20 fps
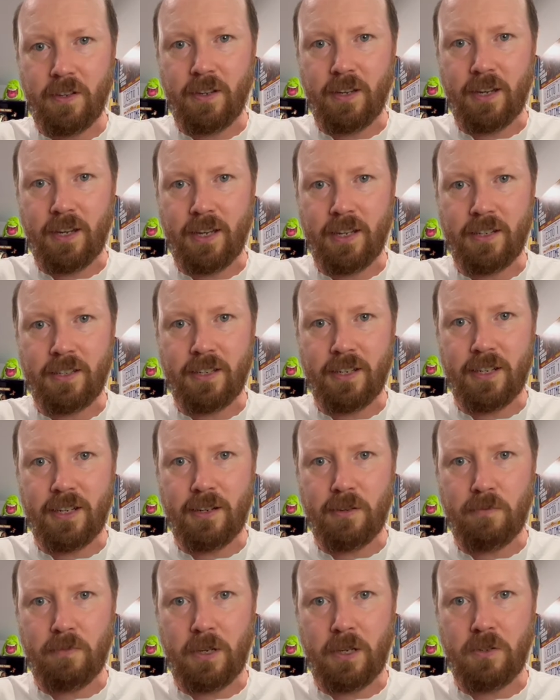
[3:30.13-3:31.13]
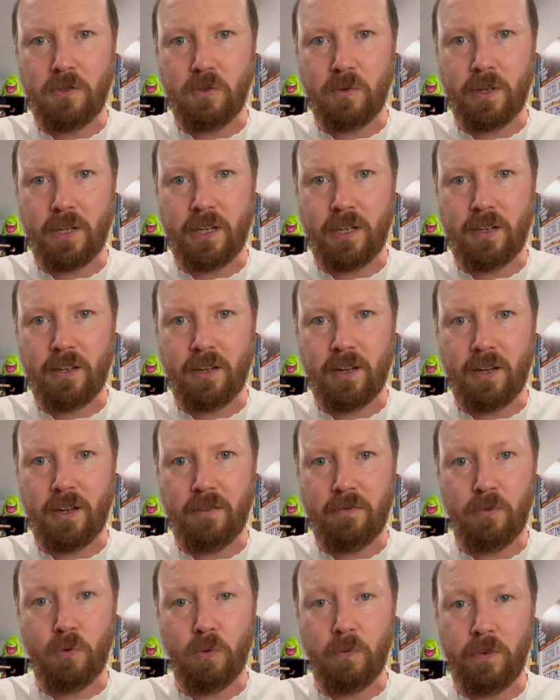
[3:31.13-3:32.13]
and uh, be doing
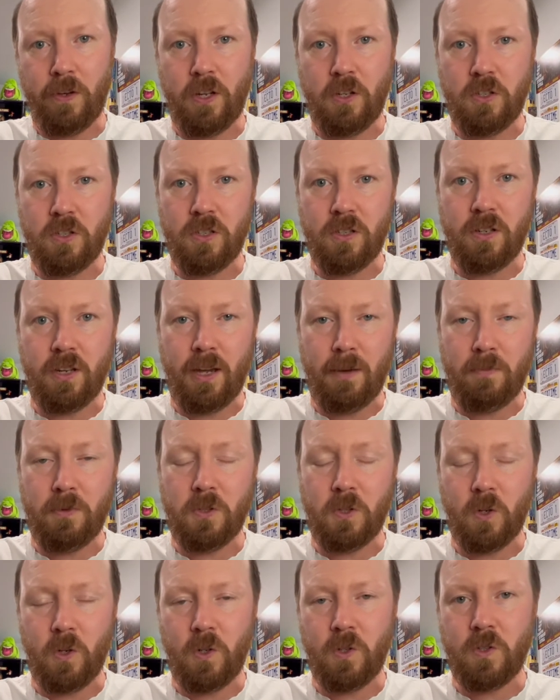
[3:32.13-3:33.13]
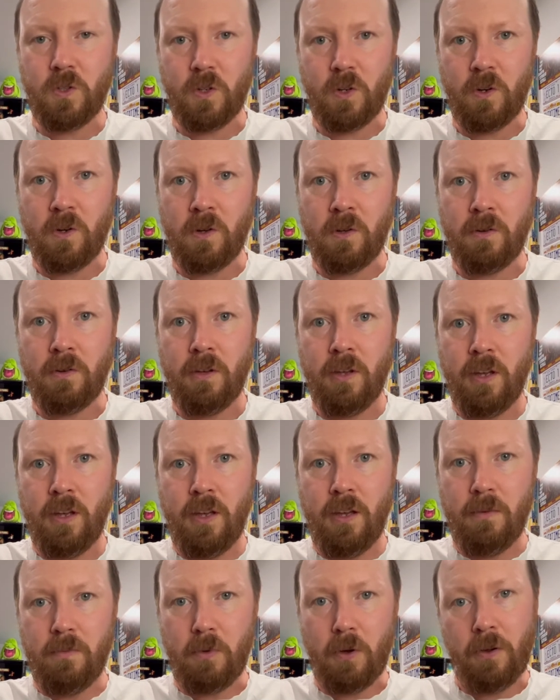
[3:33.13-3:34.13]
uh, full feature episodes on
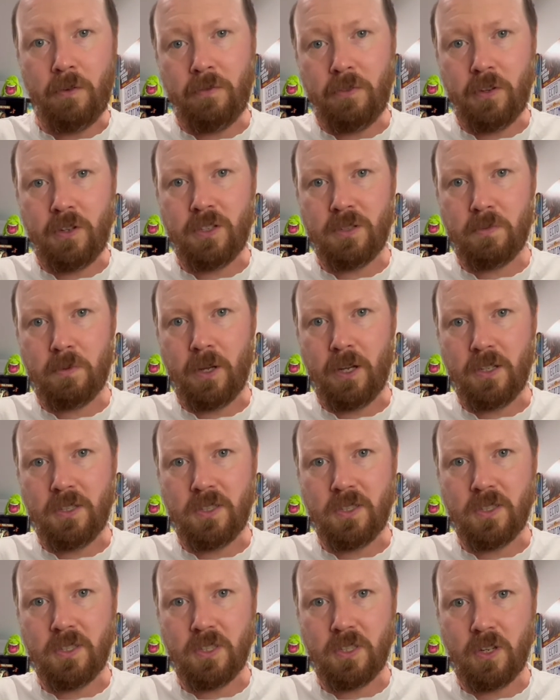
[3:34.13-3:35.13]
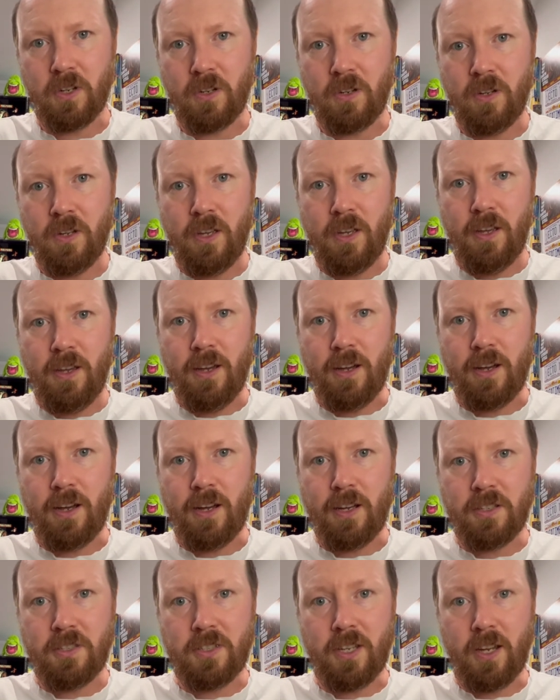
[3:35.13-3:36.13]
both those places. So
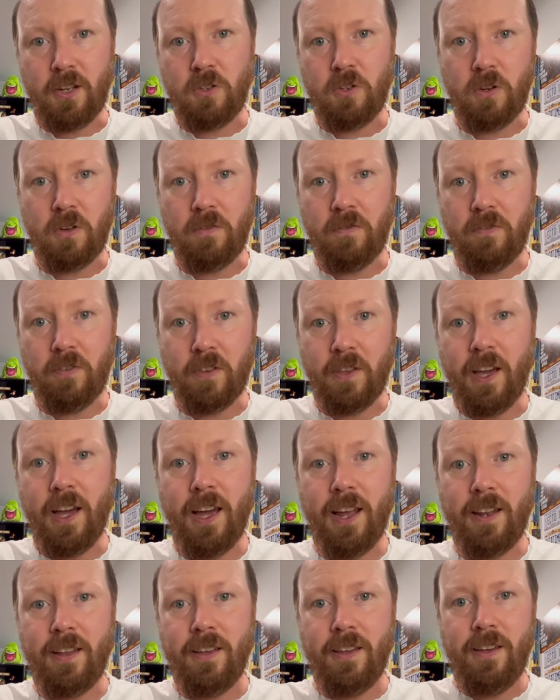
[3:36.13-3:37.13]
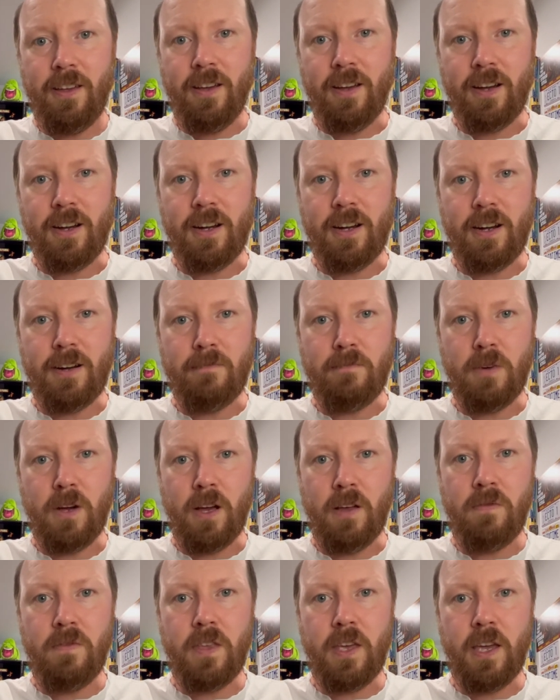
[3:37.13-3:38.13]
uh, stay tuned for that. Um,
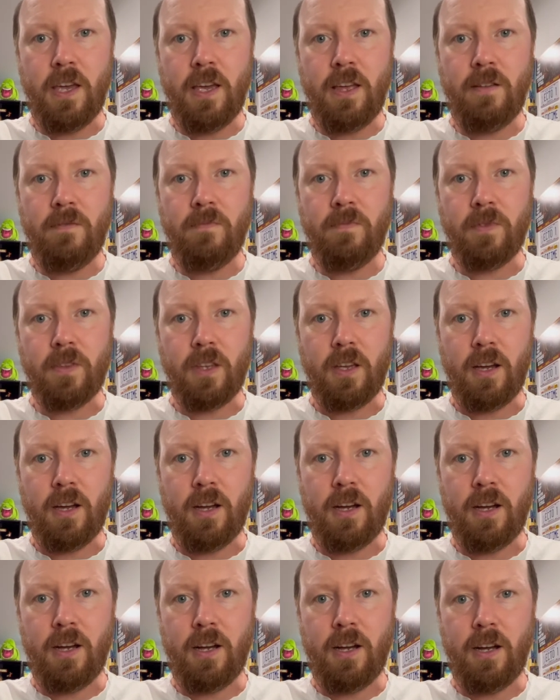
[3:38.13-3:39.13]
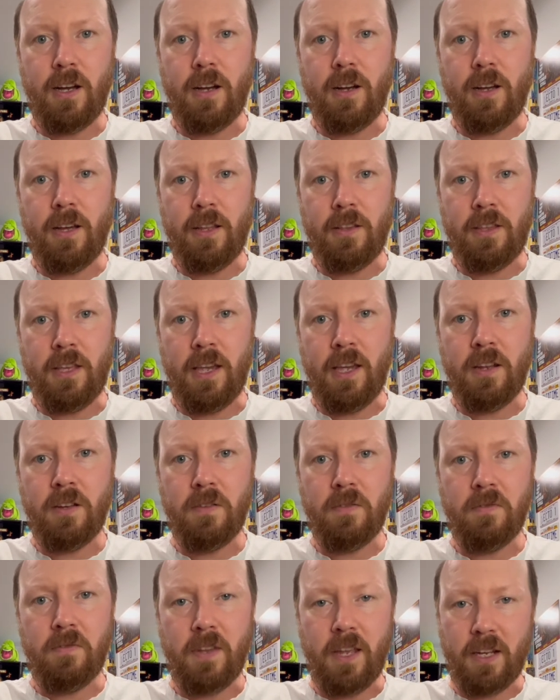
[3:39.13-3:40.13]
and then uh, at the
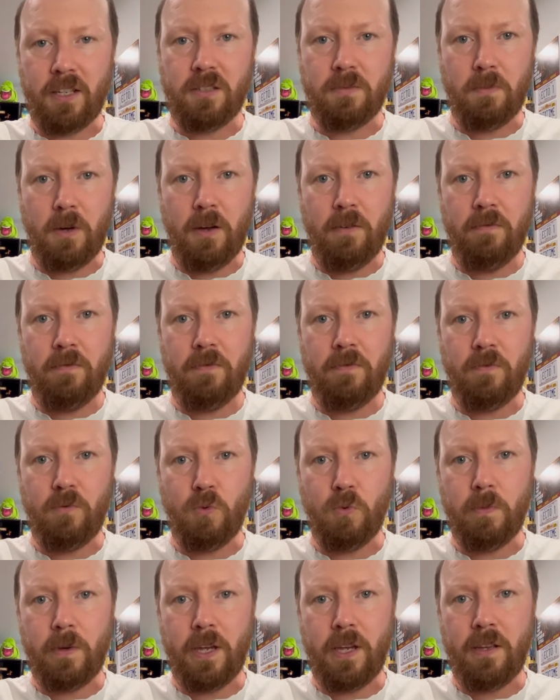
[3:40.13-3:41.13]
end of next month will be